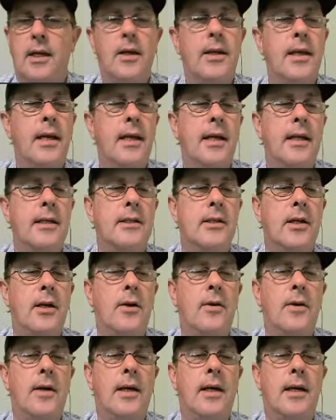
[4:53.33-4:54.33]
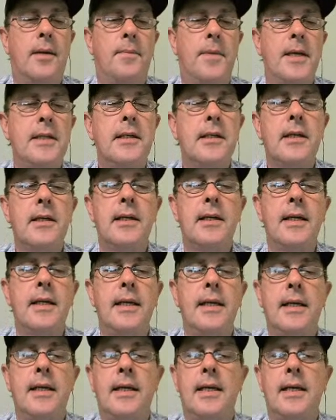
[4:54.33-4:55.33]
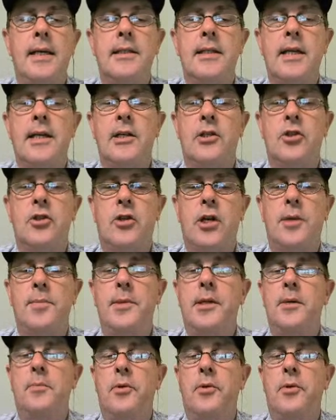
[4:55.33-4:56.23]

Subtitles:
Okay, so basically, it's a stream of